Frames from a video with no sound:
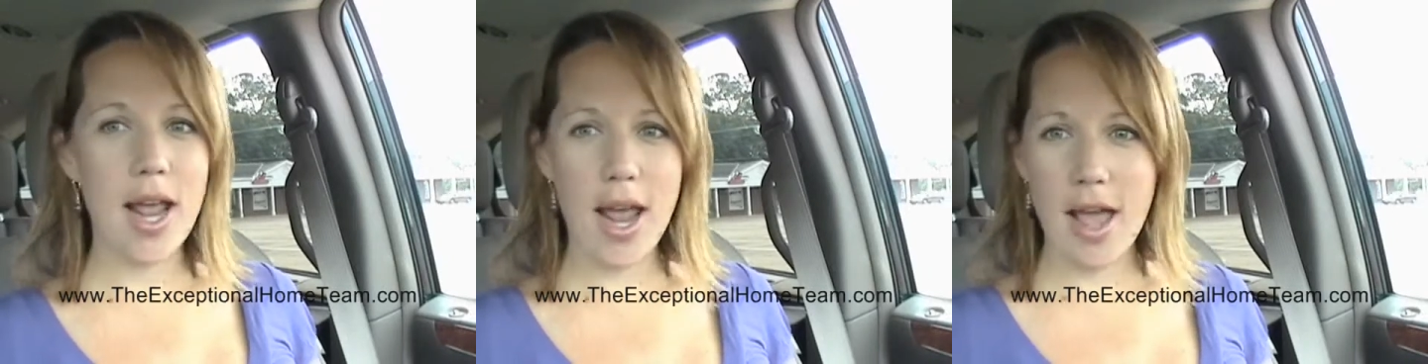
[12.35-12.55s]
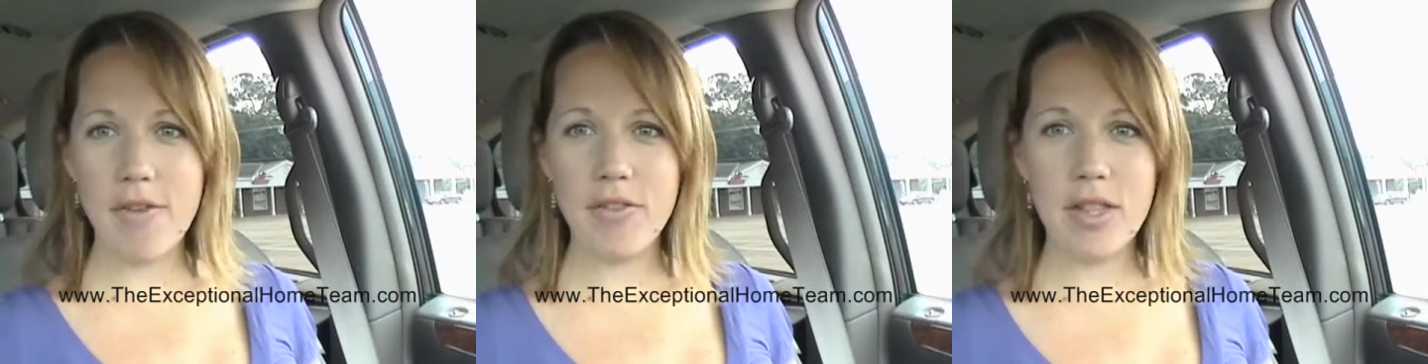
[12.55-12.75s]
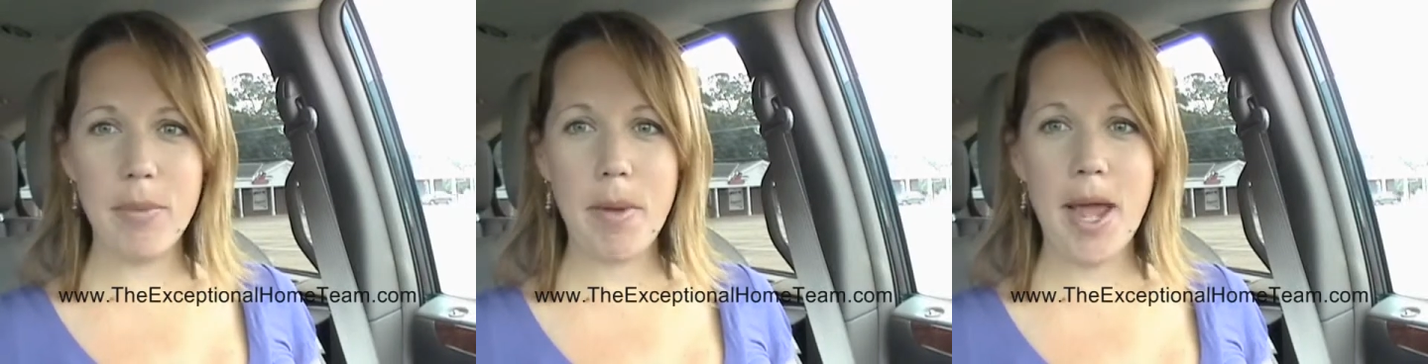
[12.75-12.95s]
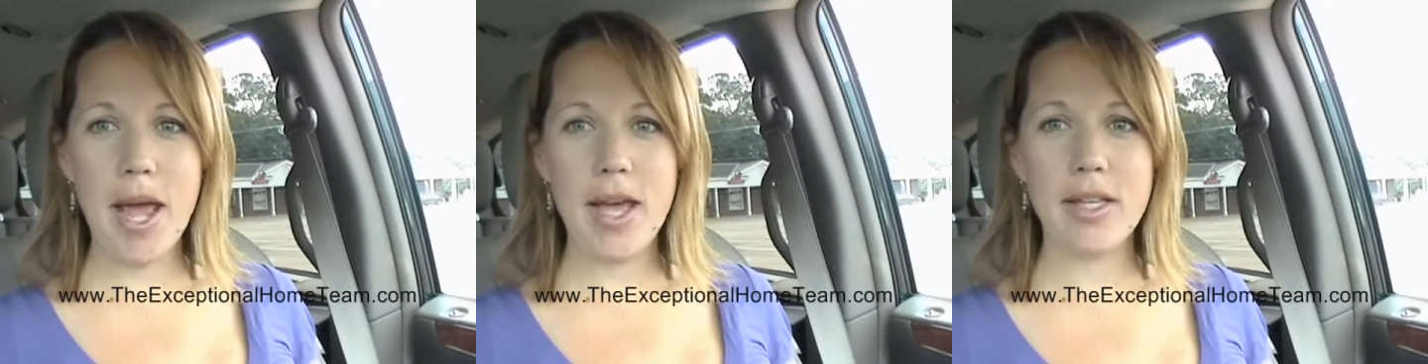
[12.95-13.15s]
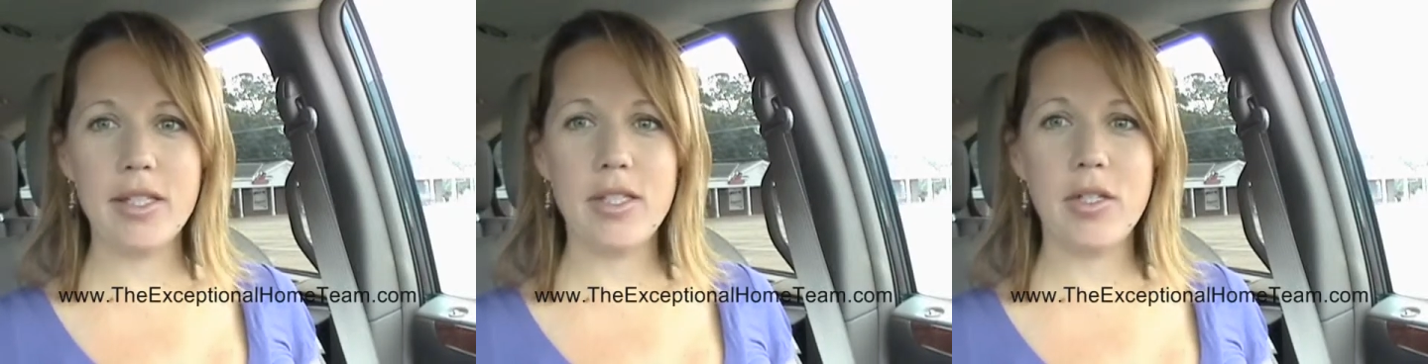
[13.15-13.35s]
and I have in the
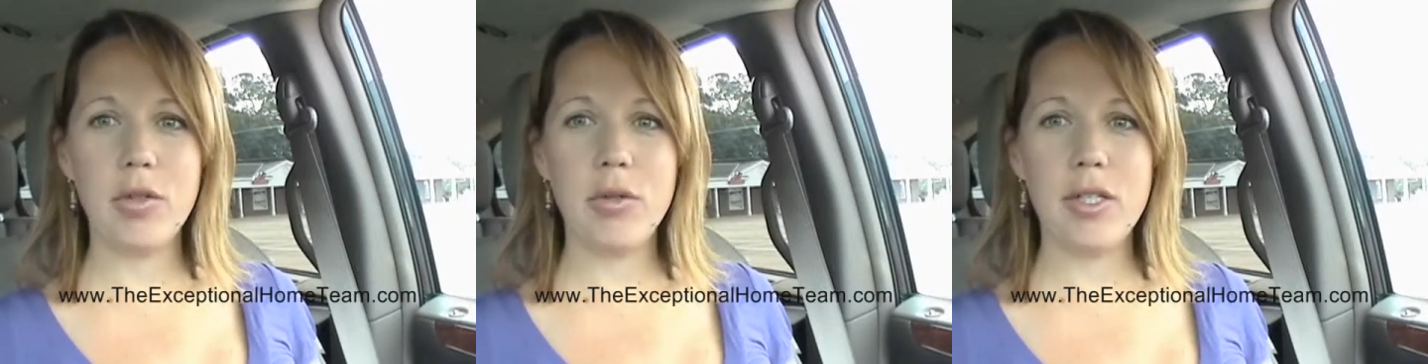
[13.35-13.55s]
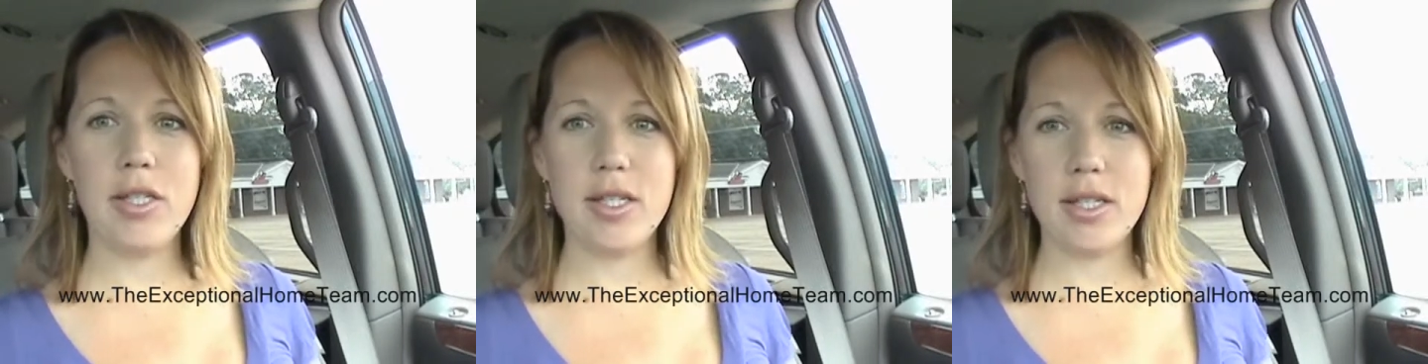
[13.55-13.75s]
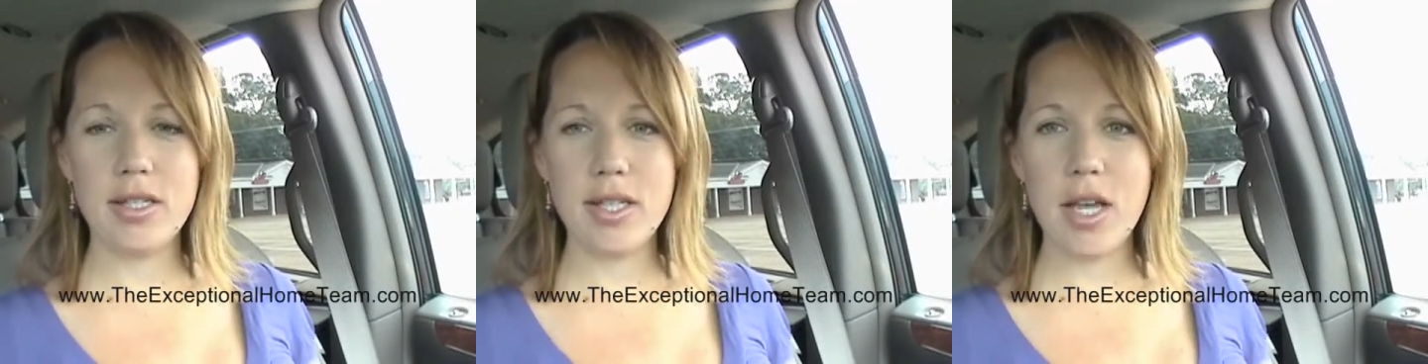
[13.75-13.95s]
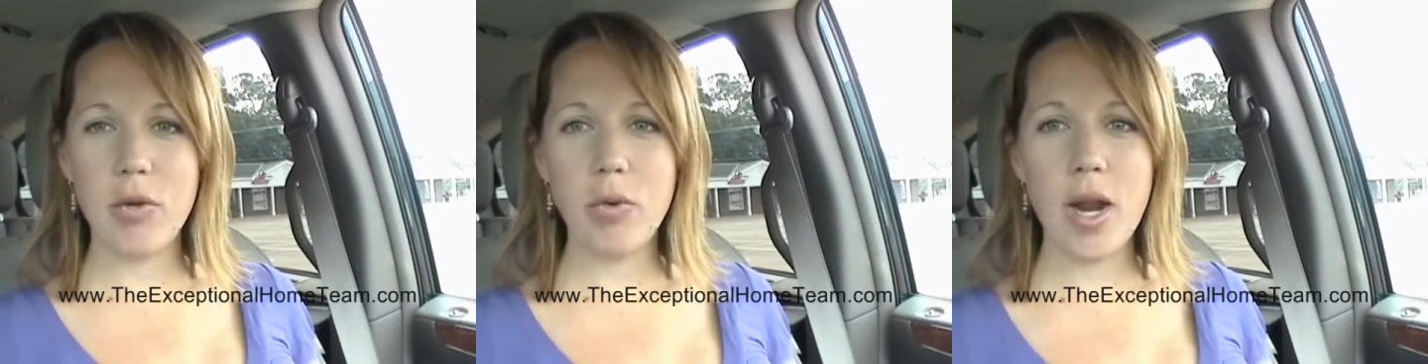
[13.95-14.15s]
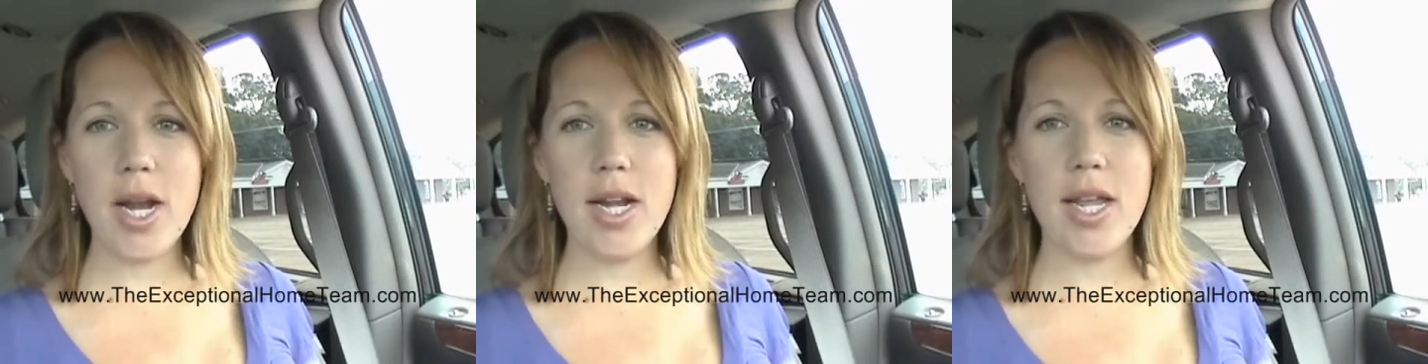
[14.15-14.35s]
past, who insists
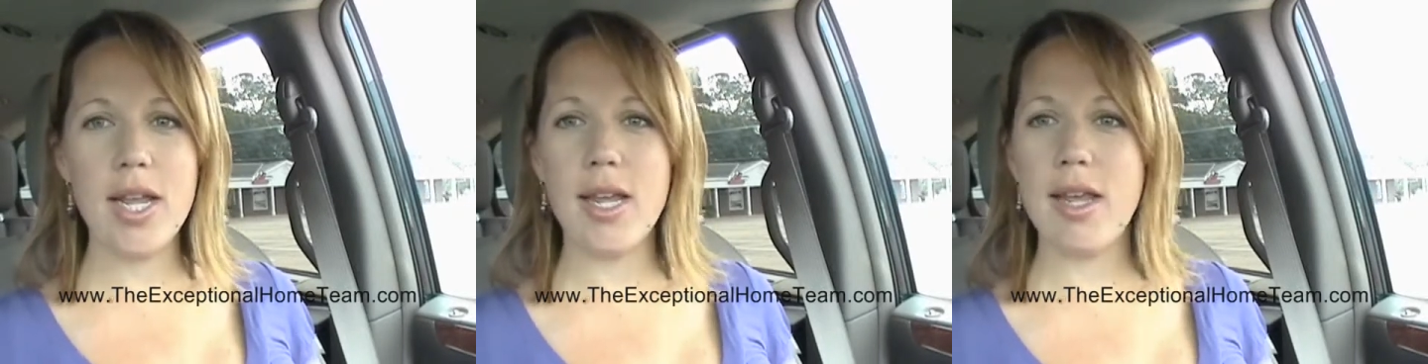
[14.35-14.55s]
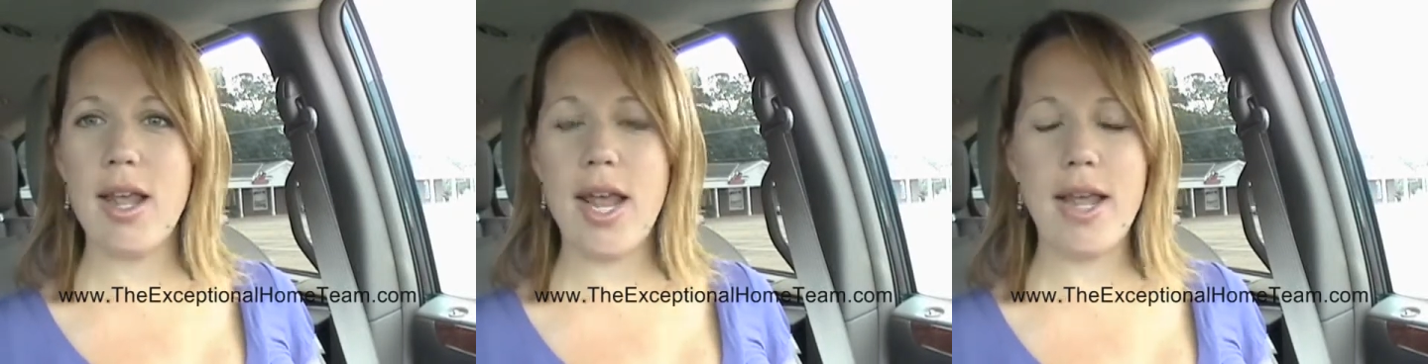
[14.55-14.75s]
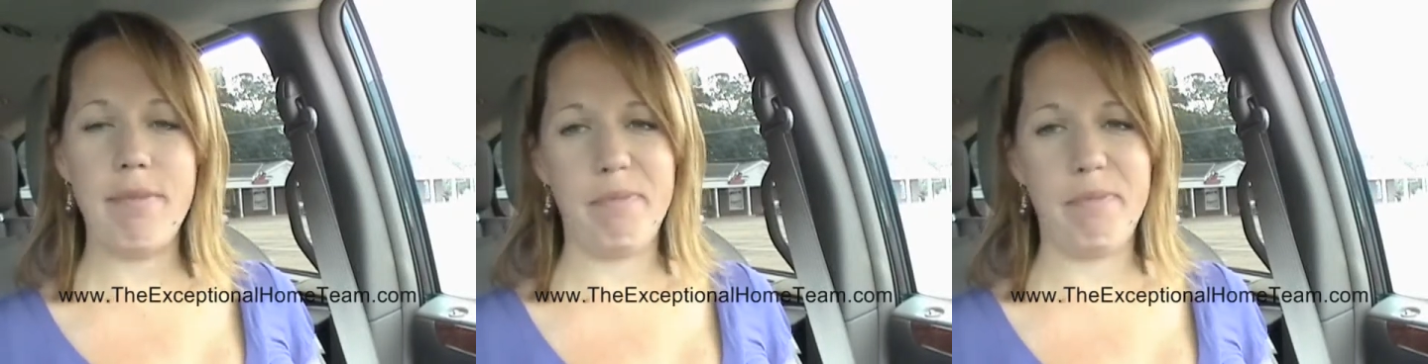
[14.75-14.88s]
on writing